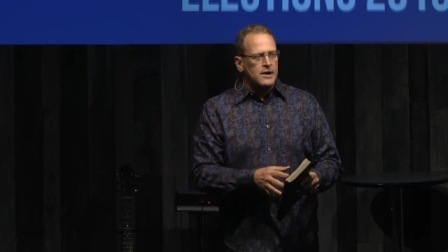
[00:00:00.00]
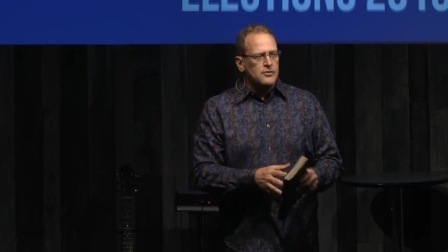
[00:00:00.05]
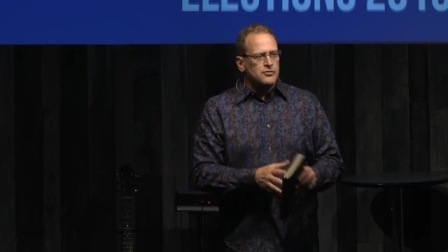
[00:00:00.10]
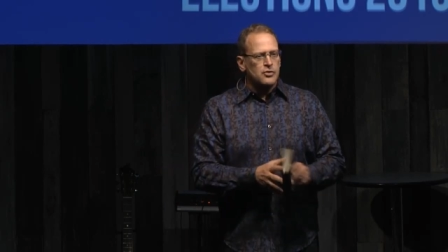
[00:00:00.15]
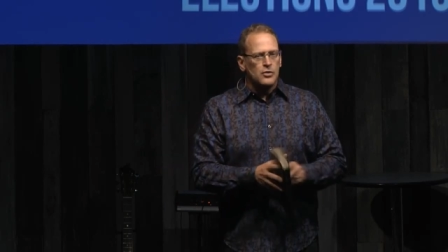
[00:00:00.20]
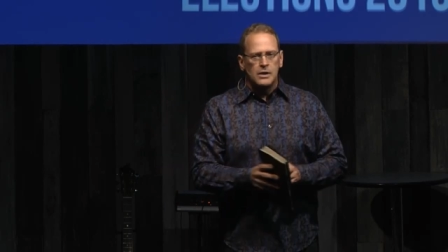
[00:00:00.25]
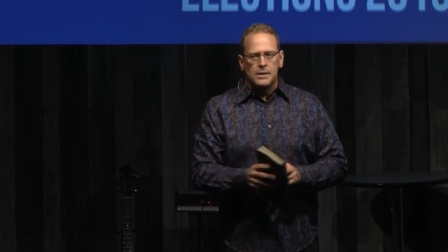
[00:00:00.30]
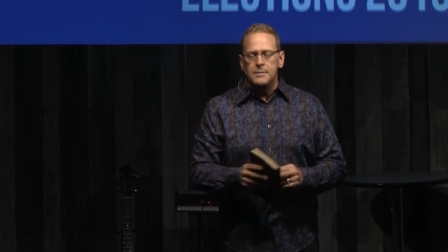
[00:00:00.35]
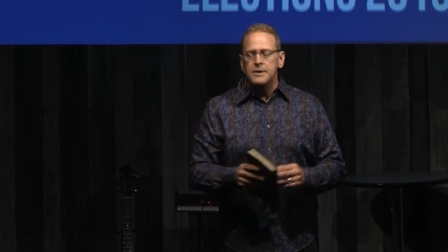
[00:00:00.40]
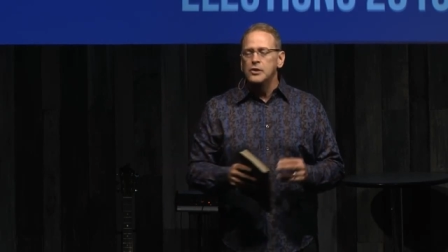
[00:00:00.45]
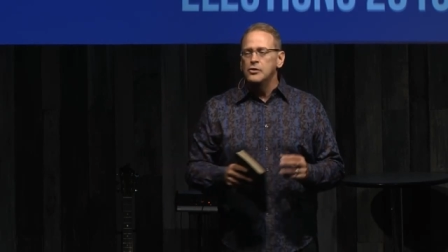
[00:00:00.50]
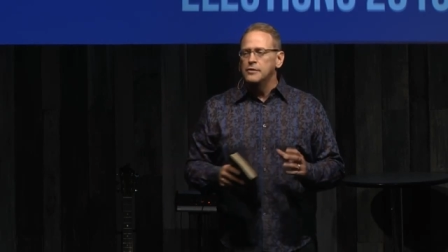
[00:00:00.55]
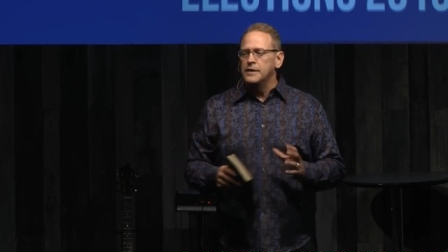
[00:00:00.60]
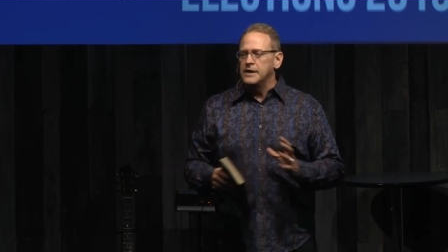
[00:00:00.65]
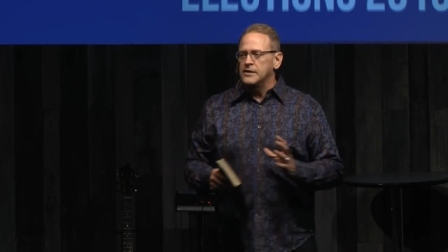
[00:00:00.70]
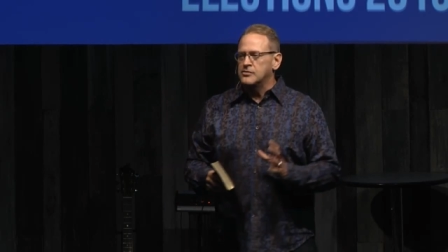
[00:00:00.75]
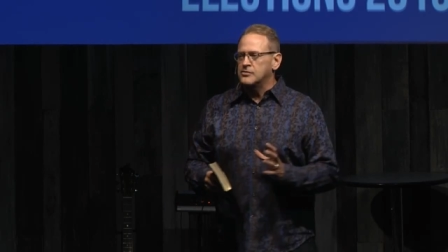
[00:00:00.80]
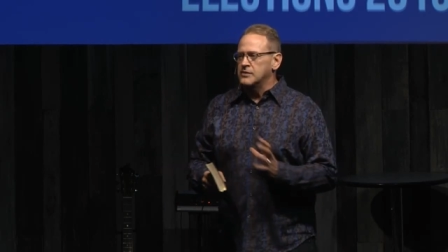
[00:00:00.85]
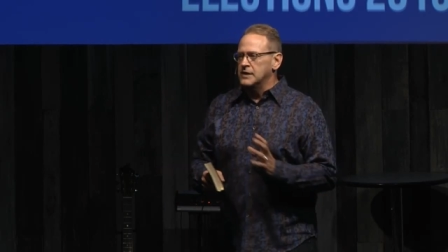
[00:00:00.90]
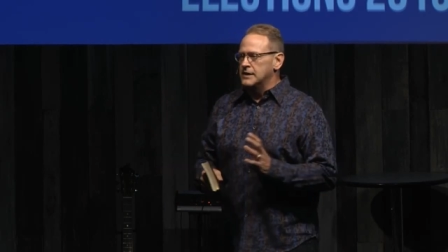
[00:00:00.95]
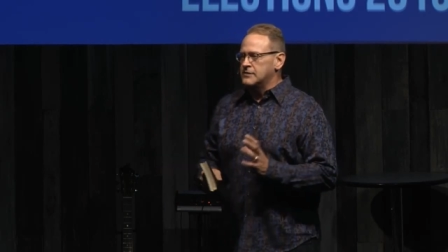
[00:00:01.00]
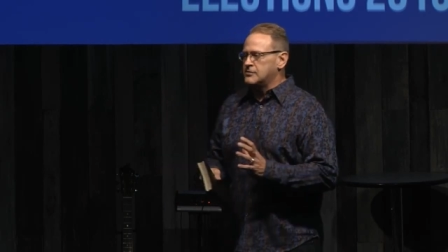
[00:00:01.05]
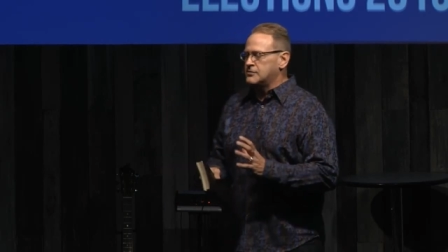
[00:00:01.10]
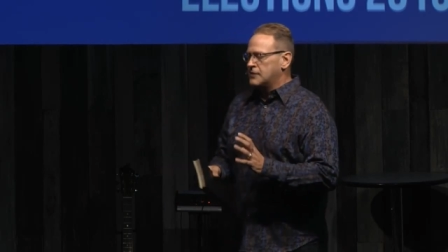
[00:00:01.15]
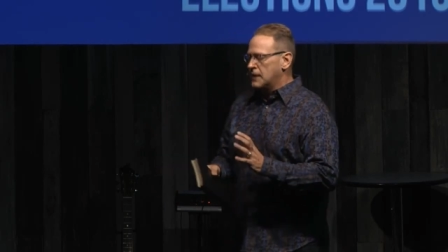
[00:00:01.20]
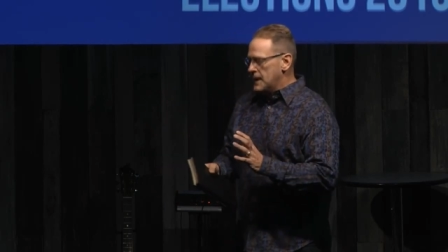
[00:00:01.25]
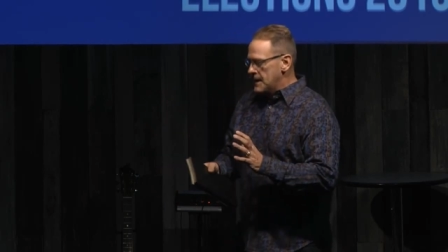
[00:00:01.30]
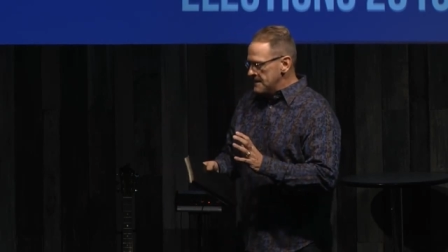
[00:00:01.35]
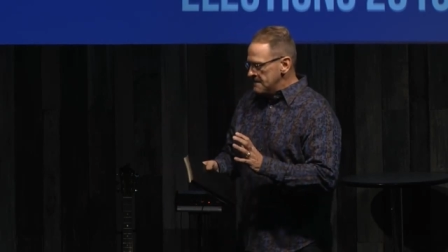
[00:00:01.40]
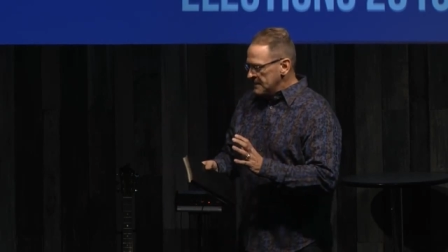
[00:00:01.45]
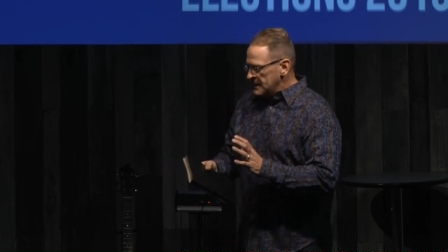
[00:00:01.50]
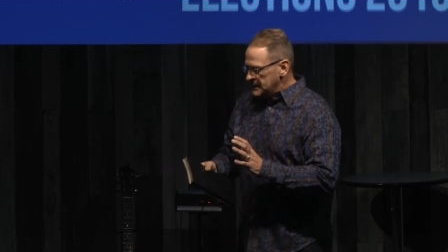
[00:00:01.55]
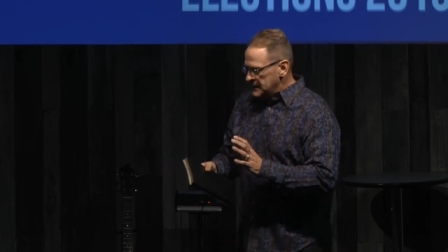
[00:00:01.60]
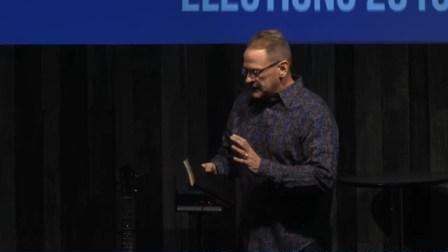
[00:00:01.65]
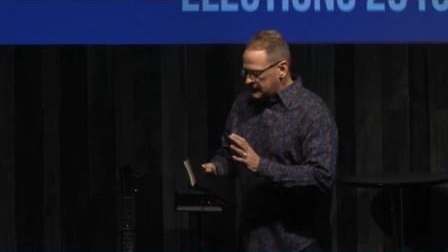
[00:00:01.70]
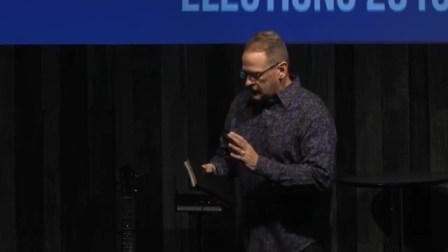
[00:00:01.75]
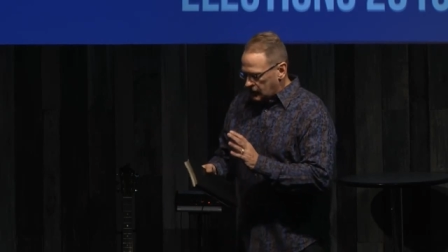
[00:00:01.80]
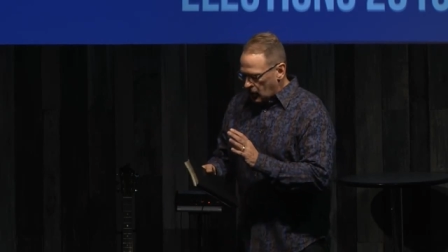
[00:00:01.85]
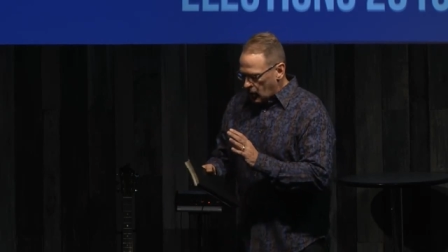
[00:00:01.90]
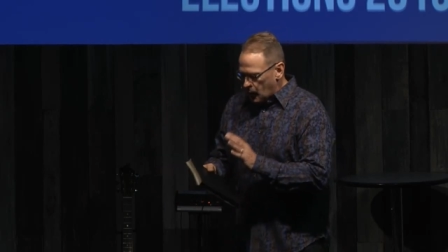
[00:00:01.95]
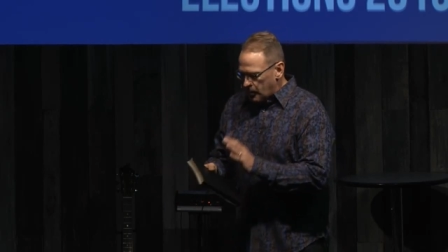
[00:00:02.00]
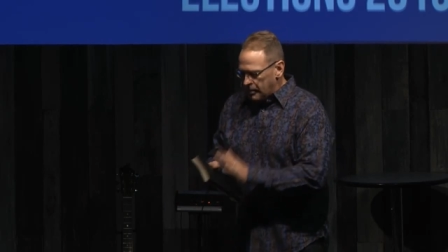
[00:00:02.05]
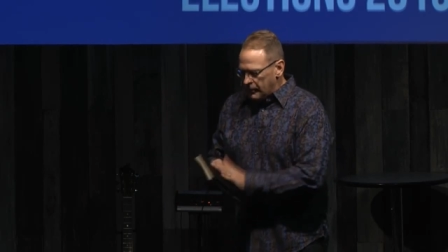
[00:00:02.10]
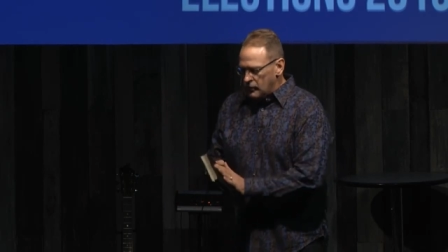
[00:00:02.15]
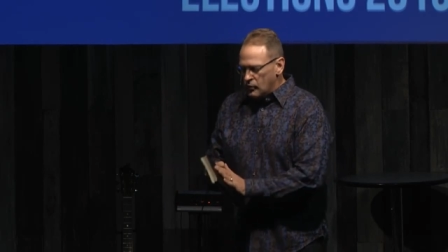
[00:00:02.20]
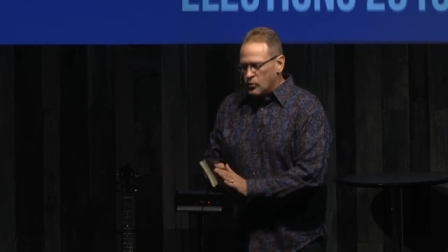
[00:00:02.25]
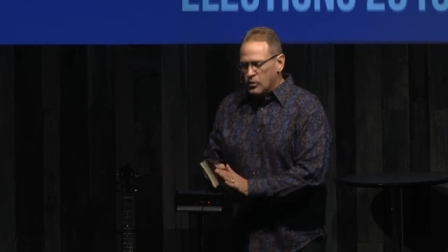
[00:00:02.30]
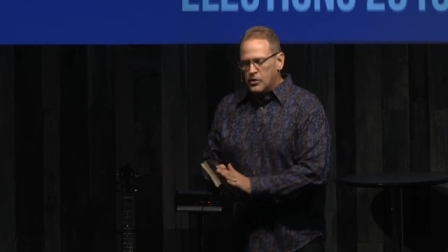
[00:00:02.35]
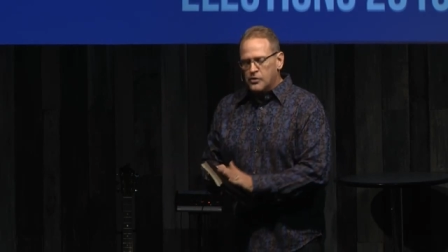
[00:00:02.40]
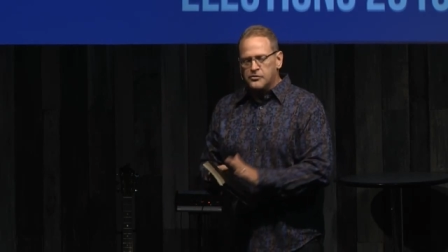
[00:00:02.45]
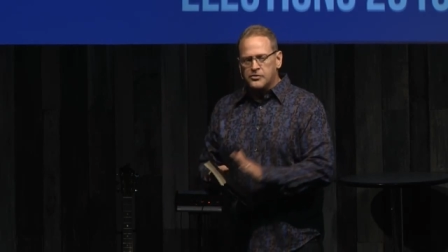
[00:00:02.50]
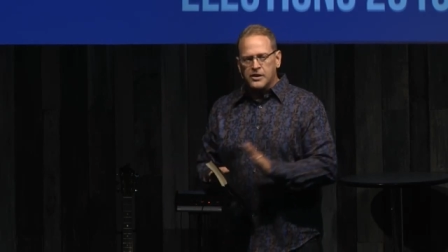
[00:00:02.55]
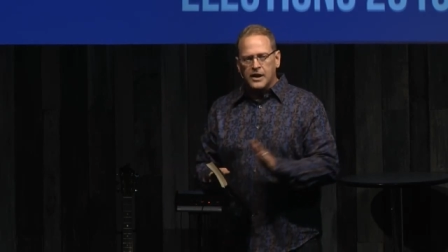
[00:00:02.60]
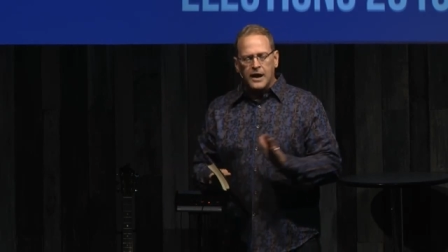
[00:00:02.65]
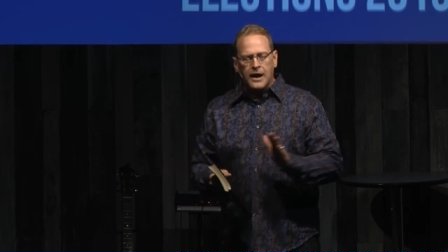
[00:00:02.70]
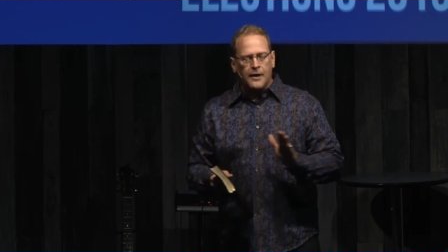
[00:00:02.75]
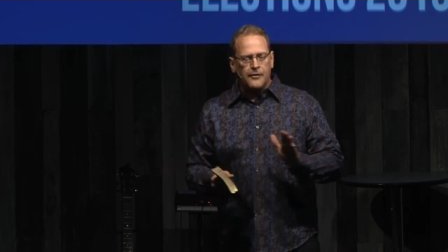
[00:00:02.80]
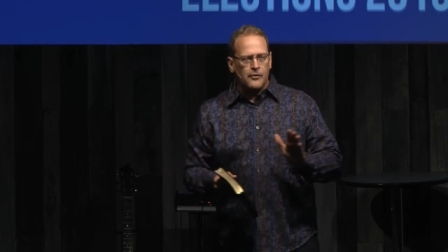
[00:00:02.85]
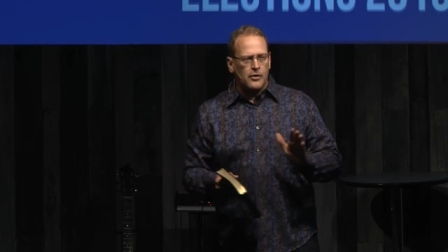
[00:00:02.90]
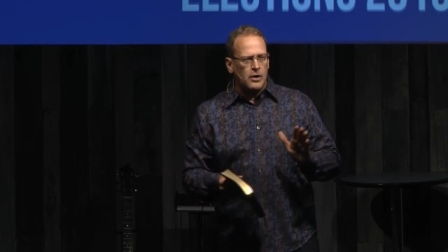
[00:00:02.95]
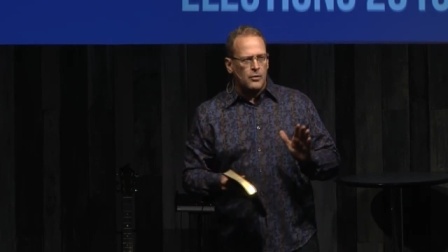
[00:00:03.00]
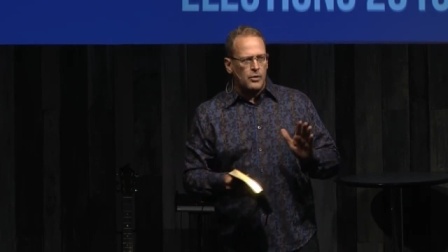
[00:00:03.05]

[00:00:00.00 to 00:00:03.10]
So let me do this. Let's, let's open the word together.